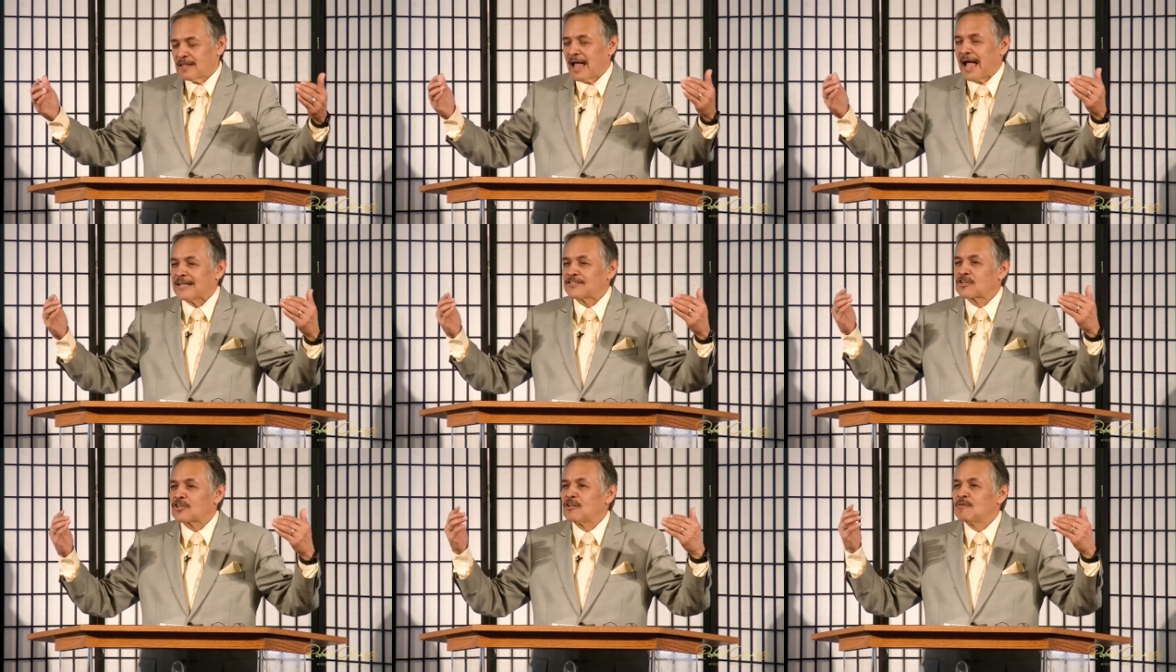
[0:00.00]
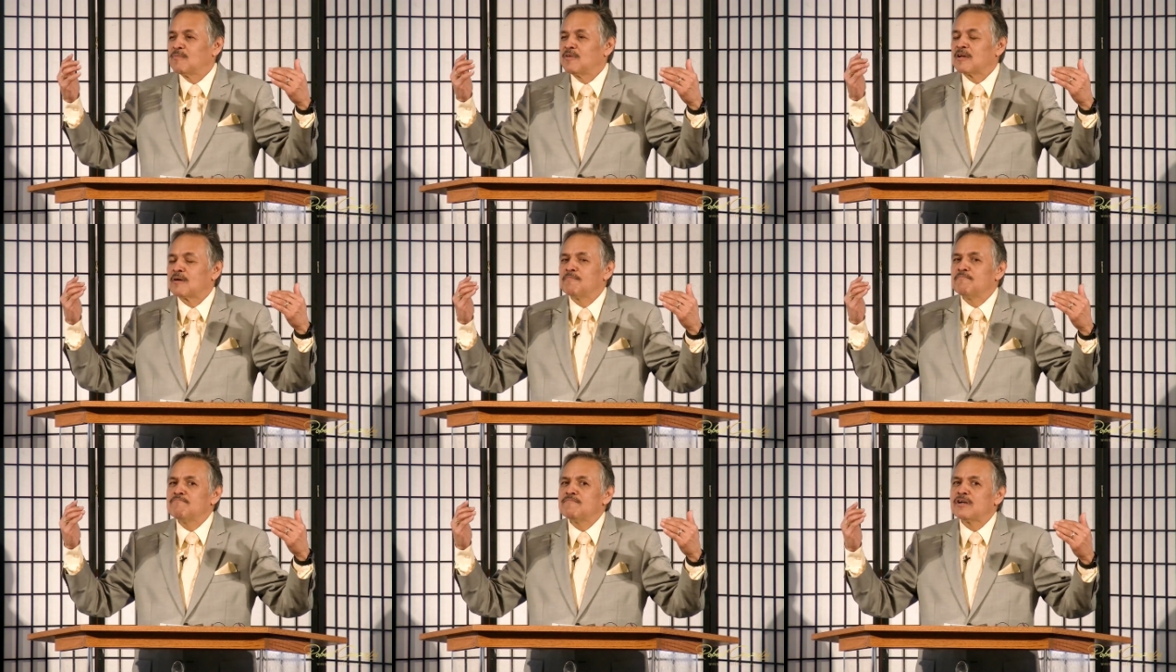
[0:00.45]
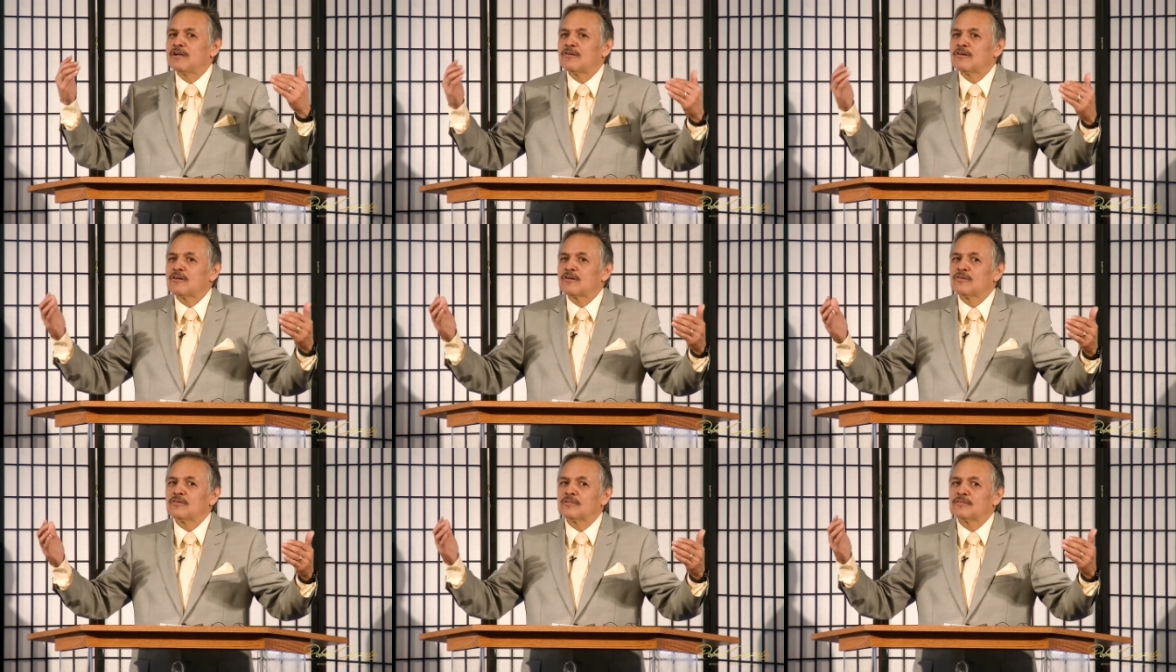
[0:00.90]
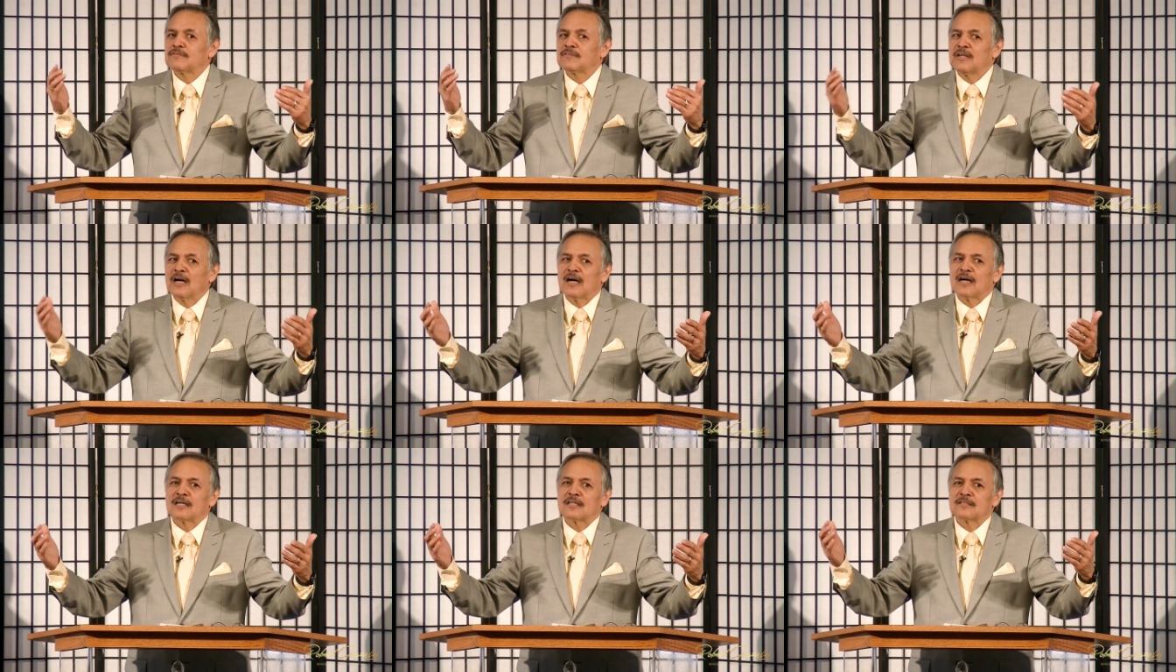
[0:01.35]
That's going to be a miracle of
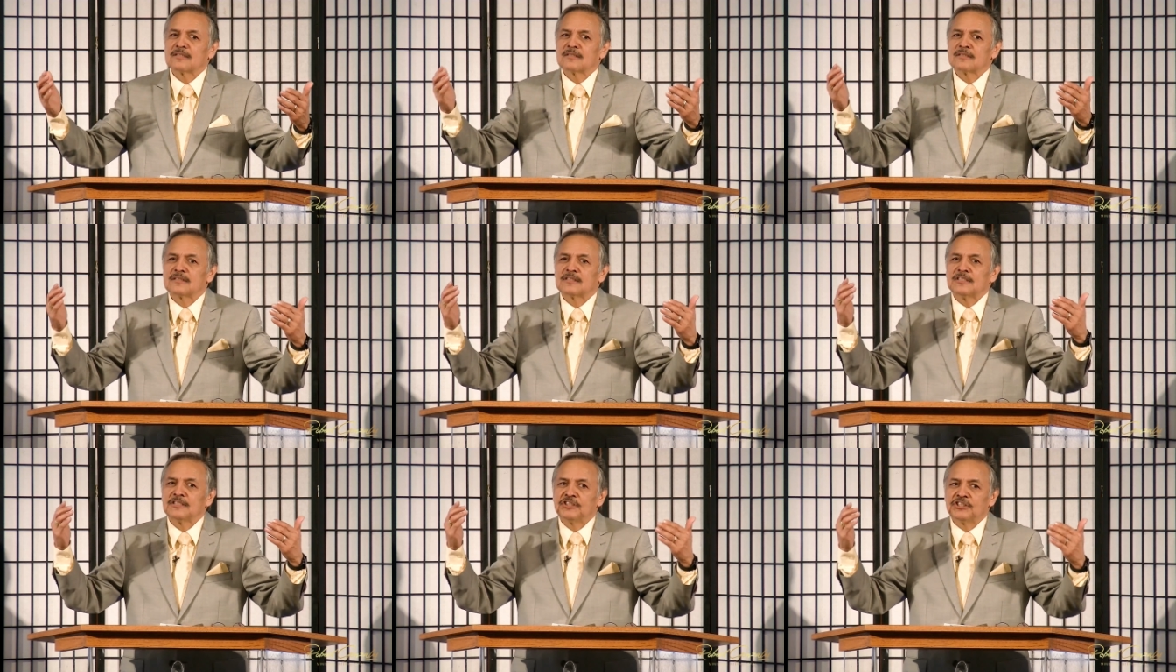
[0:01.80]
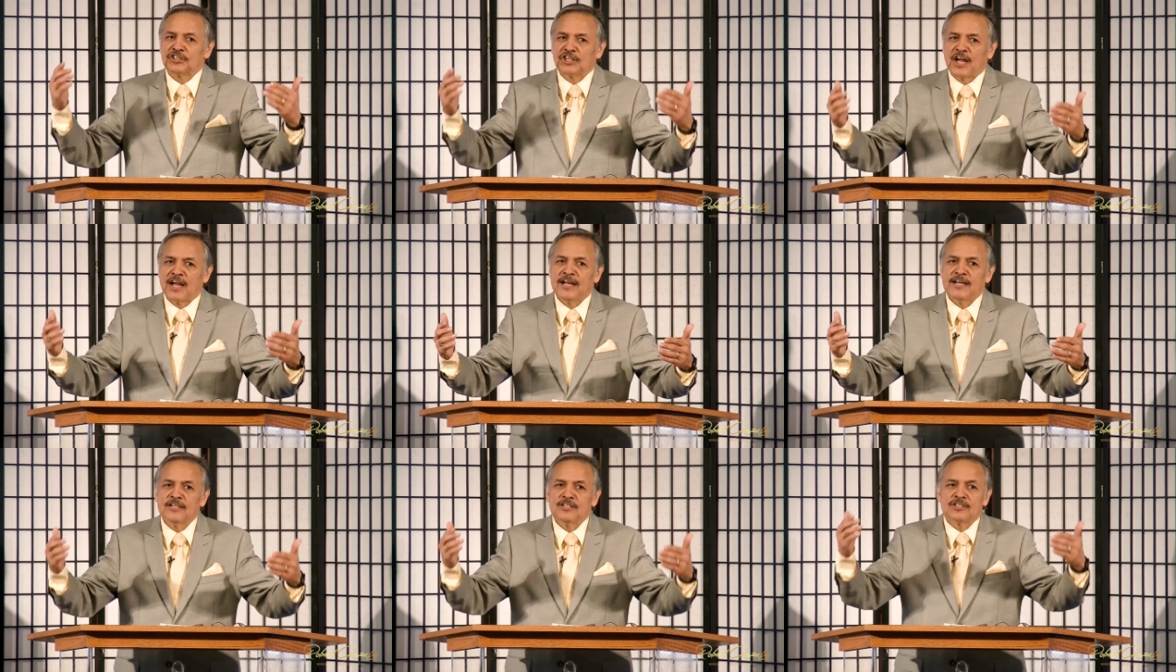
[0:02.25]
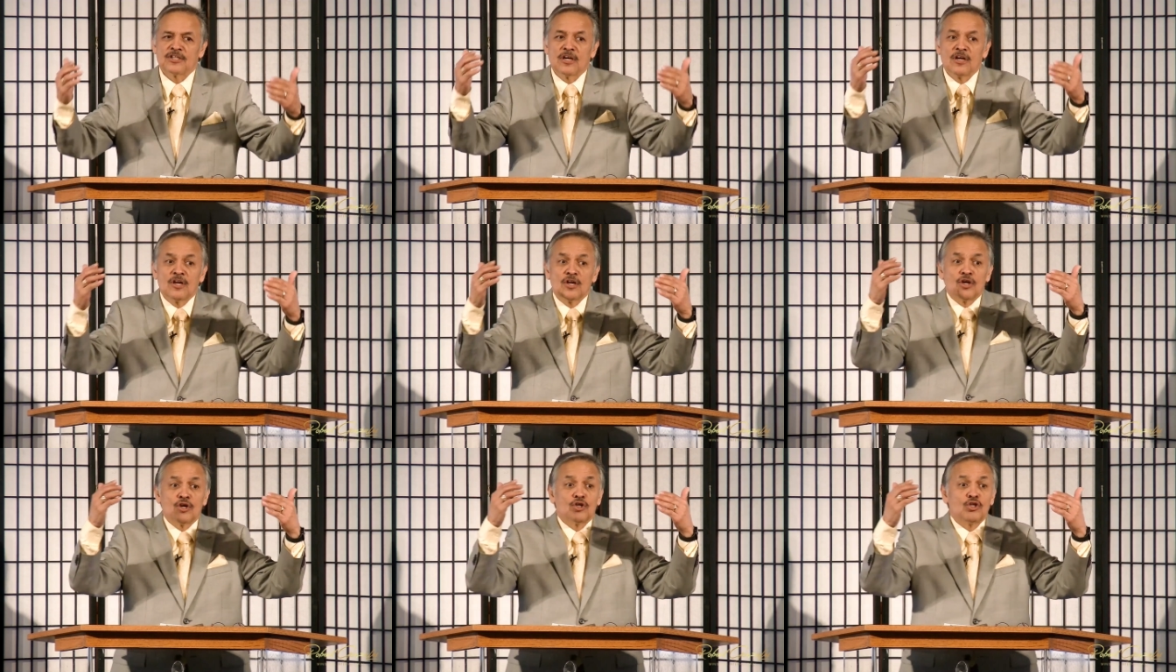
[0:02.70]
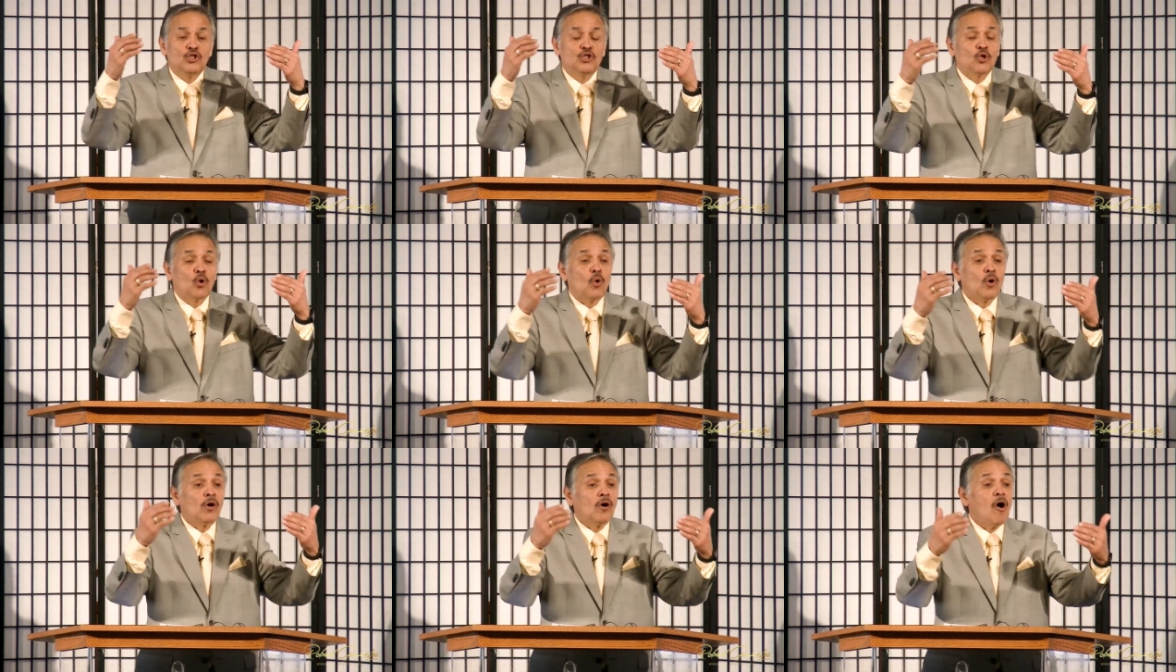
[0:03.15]
God to change
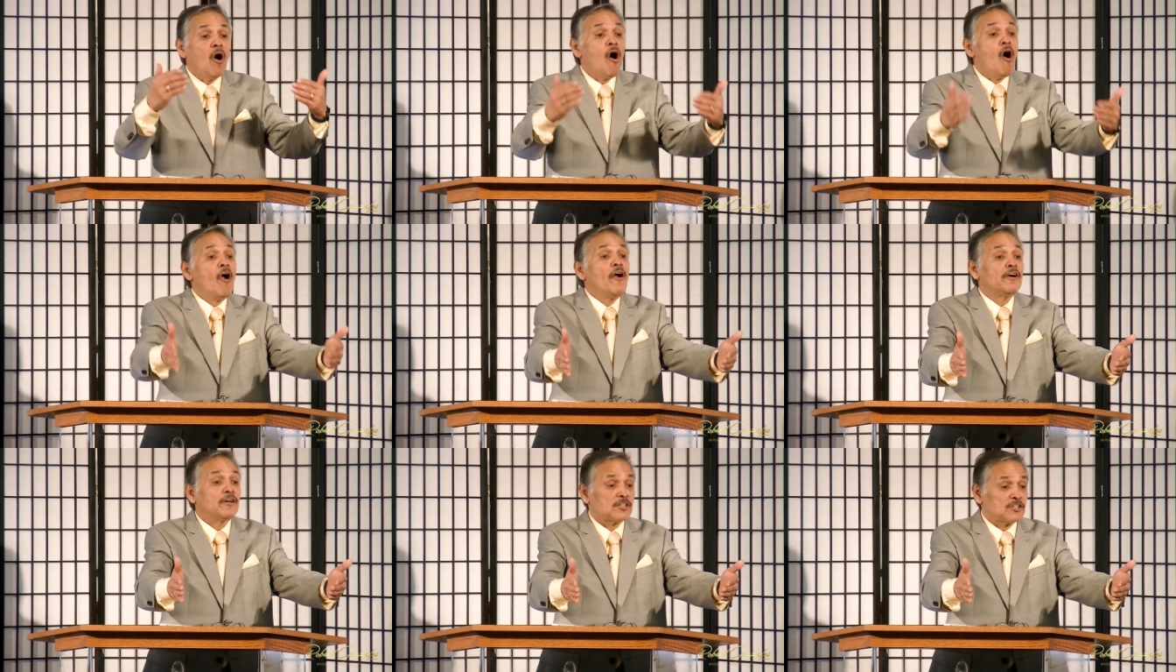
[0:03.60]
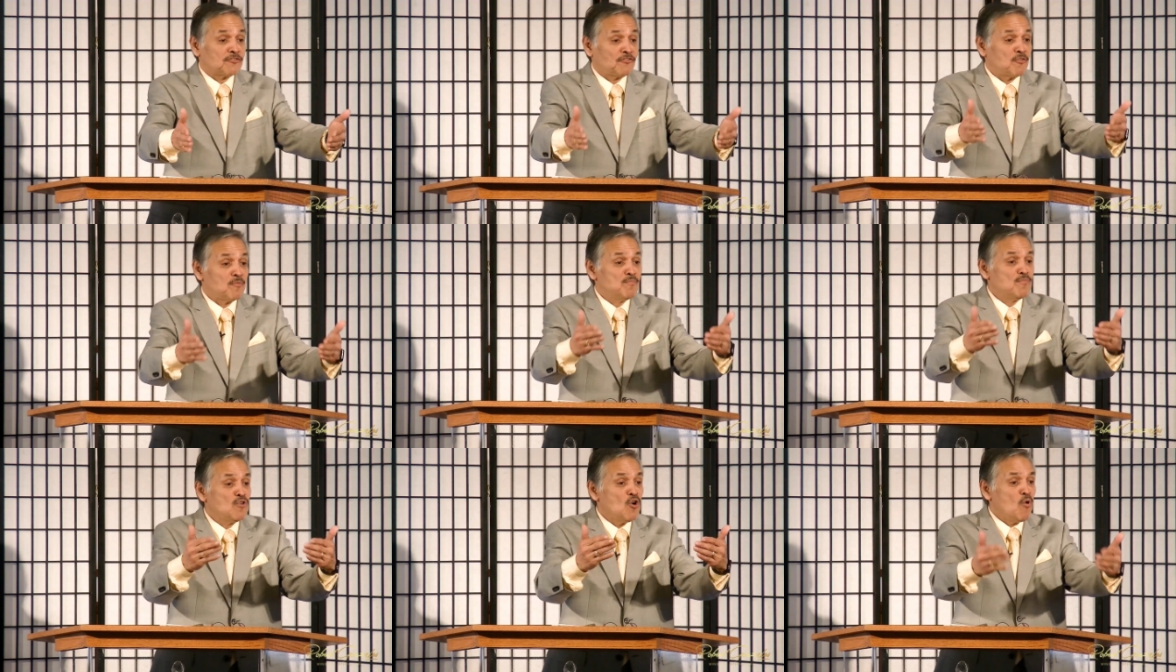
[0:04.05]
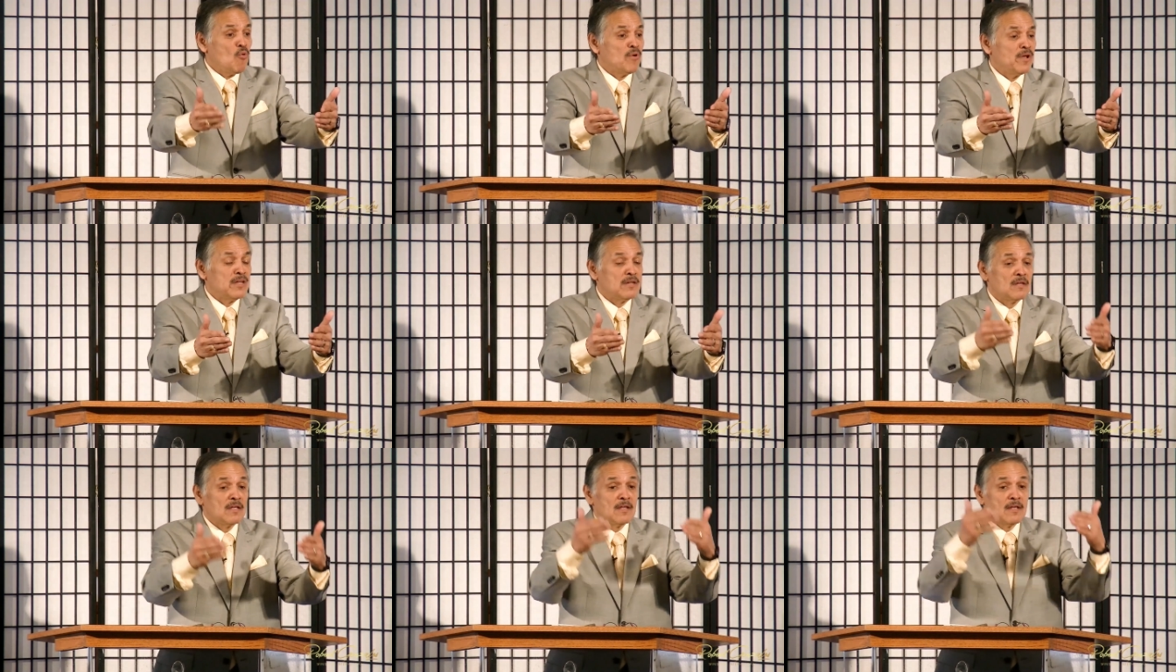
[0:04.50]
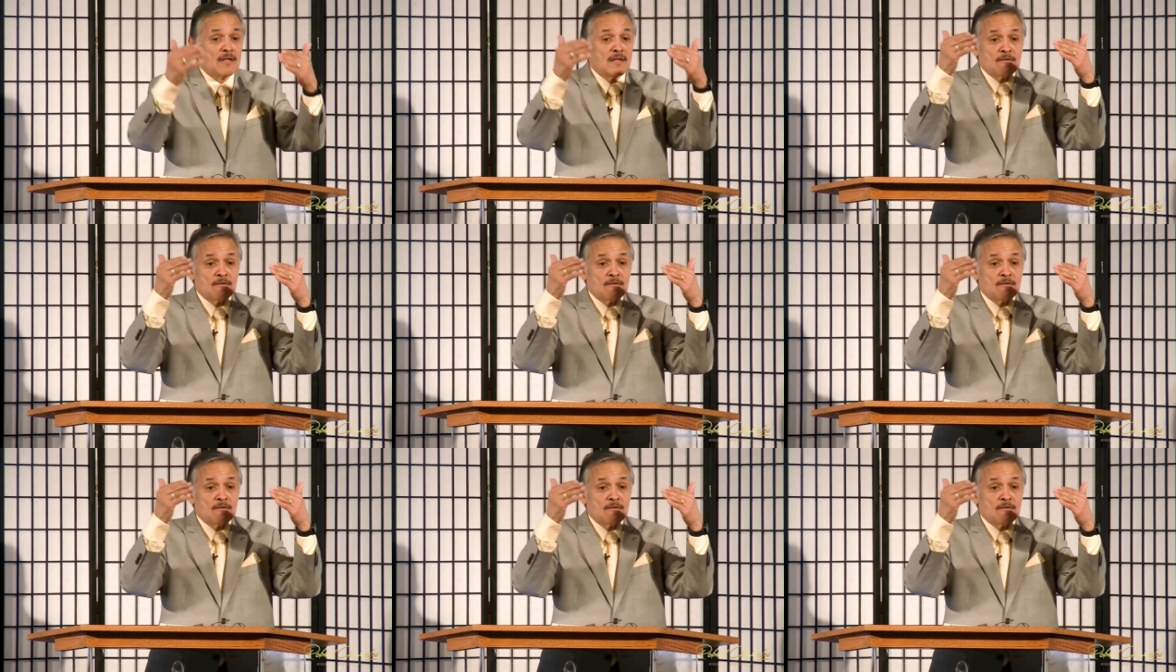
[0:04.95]
your hearts from knowing